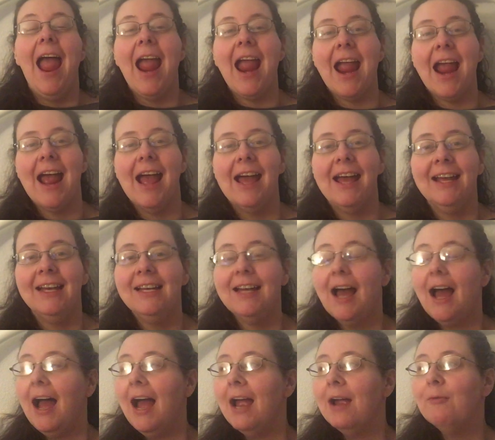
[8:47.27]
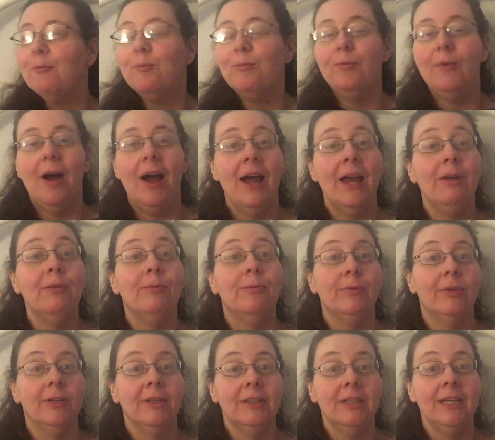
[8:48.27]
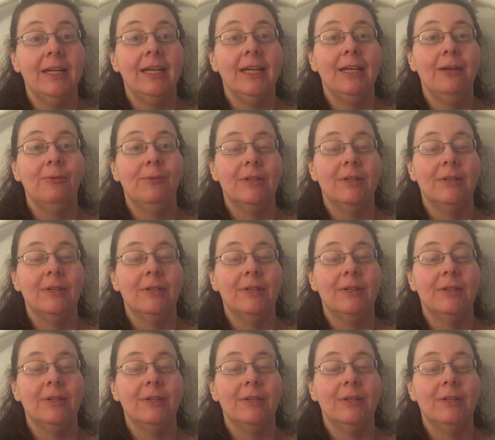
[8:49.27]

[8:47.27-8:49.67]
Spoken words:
And I really